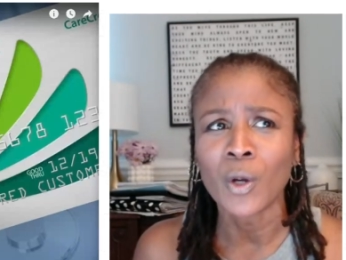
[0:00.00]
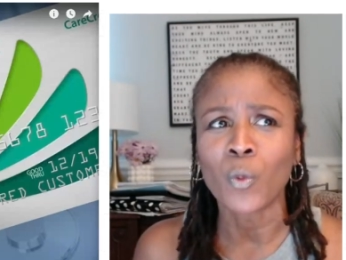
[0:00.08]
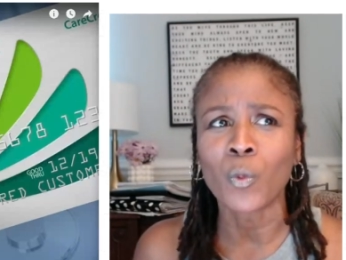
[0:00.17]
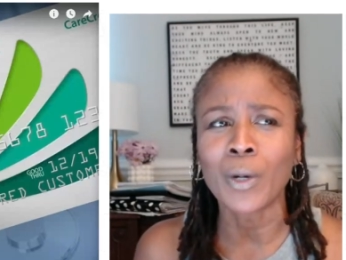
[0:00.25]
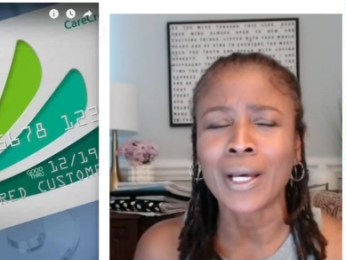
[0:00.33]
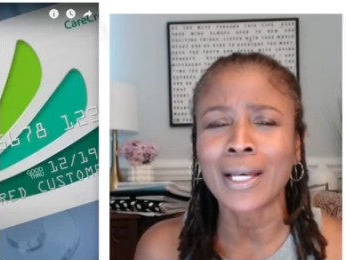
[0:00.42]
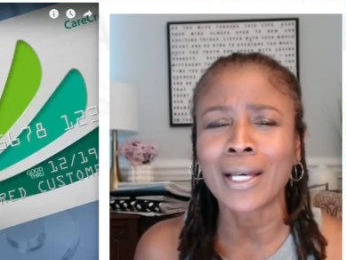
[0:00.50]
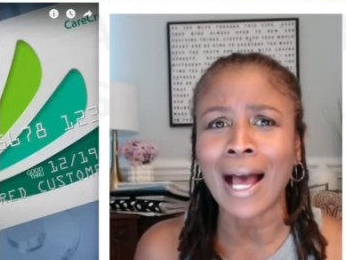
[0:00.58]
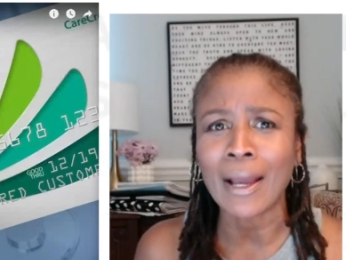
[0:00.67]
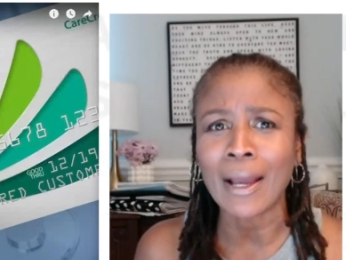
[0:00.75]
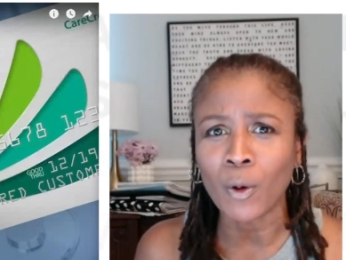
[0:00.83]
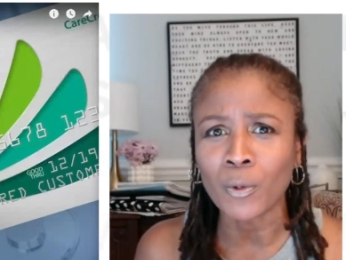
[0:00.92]
when
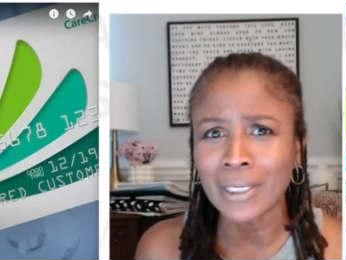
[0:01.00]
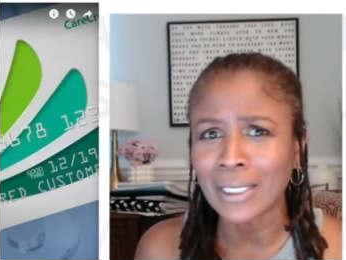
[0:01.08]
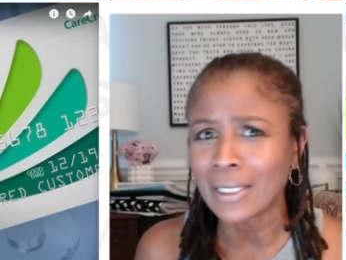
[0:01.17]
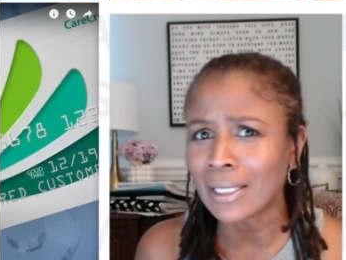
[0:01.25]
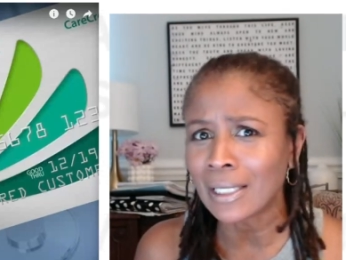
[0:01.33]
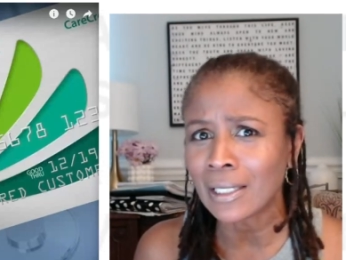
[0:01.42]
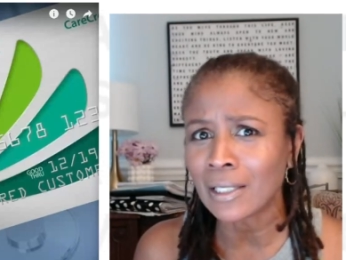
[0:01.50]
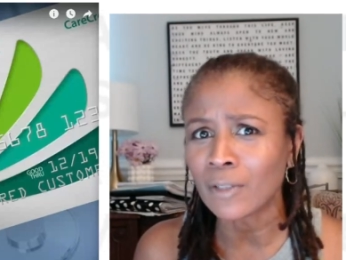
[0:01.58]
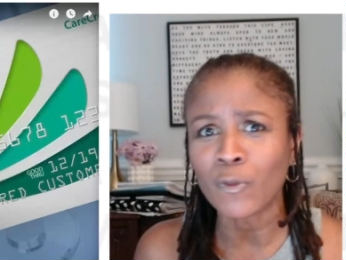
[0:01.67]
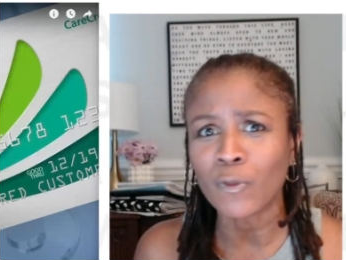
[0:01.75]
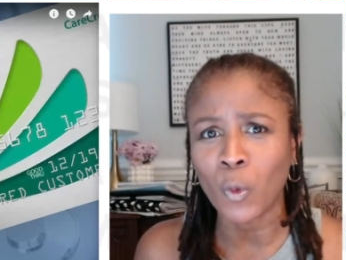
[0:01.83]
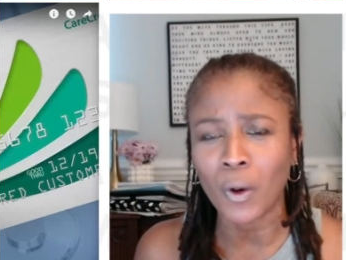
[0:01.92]
I only need
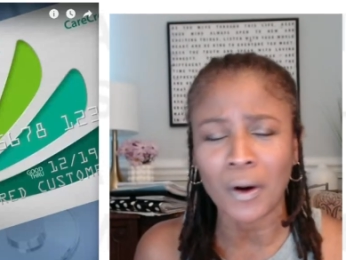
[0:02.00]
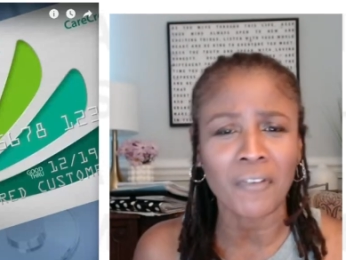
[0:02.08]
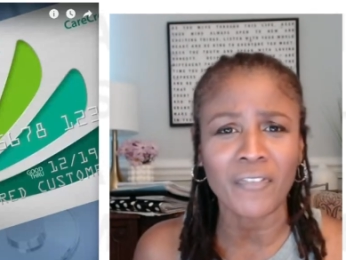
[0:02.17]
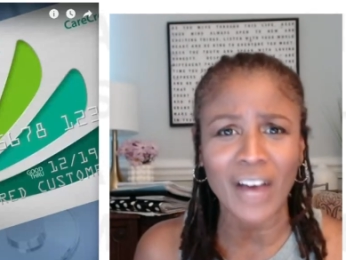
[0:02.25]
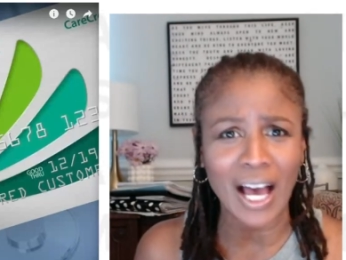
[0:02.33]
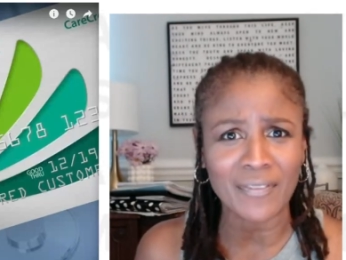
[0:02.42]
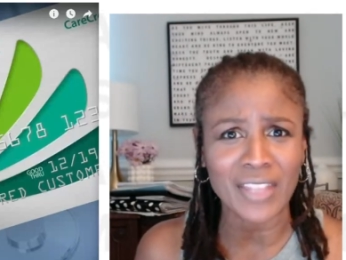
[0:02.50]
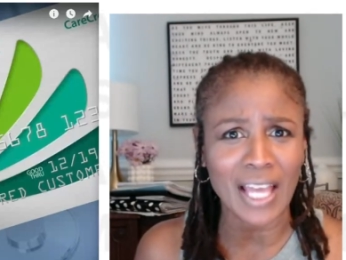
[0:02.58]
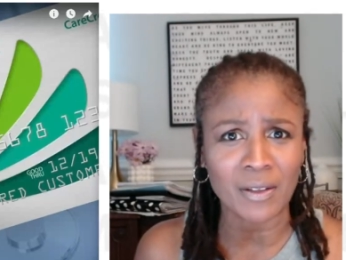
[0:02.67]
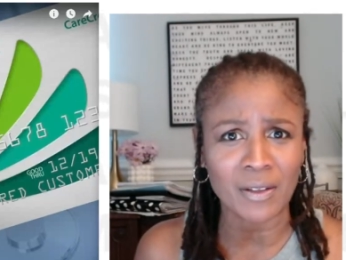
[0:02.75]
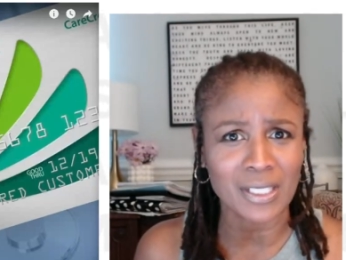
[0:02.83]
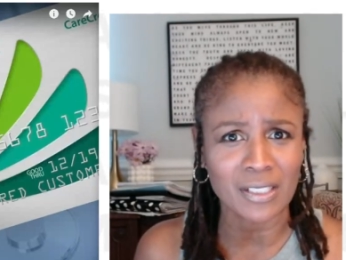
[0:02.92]
four or
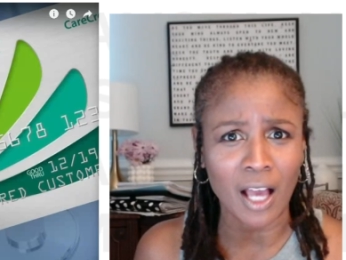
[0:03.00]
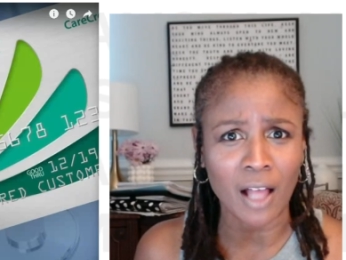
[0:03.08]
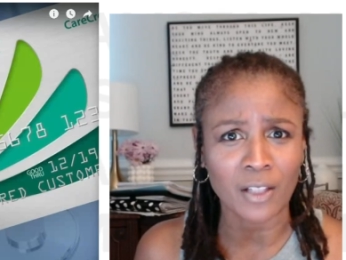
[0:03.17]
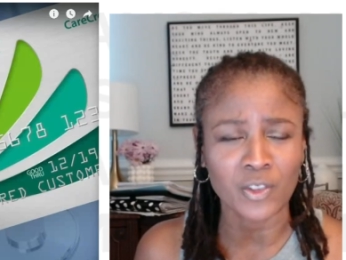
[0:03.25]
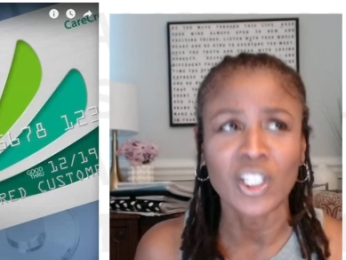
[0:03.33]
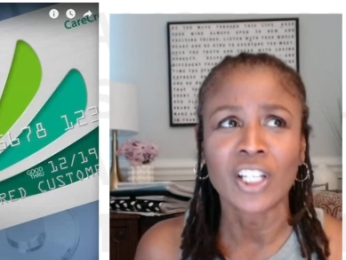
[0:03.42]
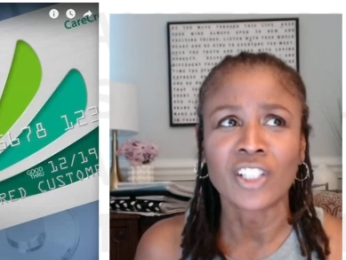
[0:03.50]
$5,000,